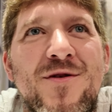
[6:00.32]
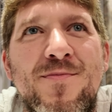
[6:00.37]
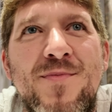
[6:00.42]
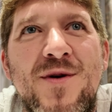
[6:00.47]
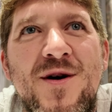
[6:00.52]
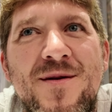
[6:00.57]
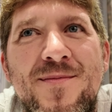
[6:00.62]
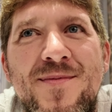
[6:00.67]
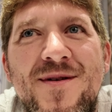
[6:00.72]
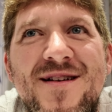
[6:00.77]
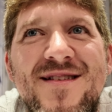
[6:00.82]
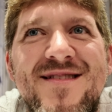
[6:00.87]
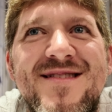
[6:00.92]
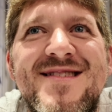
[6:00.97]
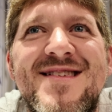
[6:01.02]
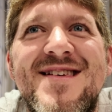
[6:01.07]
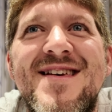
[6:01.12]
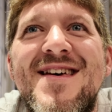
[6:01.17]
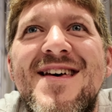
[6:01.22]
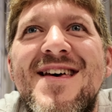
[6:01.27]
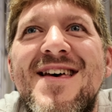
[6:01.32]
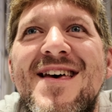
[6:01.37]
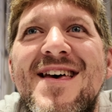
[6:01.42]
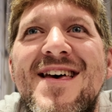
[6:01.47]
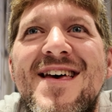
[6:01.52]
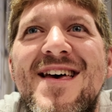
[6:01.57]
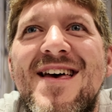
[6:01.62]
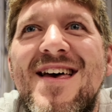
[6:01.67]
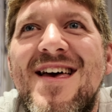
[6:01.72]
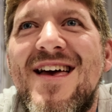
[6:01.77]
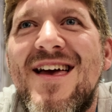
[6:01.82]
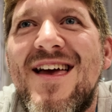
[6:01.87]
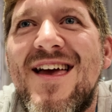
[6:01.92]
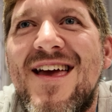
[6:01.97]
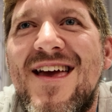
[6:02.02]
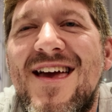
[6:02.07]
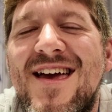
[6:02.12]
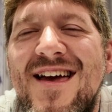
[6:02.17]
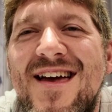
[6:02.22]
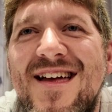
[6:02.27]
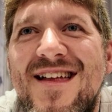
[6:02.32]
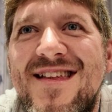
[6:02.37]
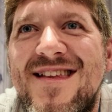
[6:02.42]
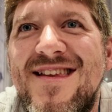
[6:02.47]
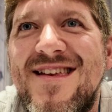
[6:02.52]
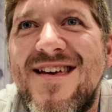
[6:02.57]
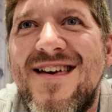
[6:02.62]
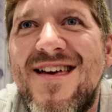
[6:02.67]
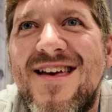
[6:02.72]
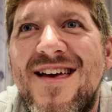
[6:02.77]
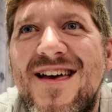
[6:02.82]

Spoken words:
bunk beds, and